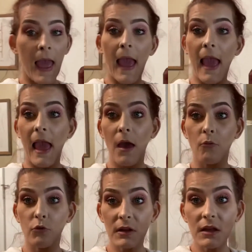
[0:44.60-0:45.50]
and
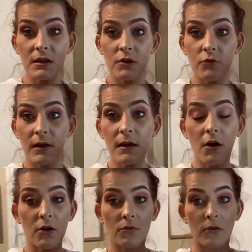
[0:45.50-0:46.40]
we need to get
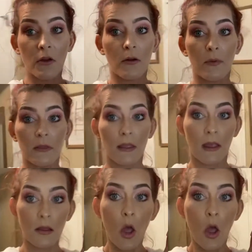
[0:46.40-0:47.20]
our, sorry about the way,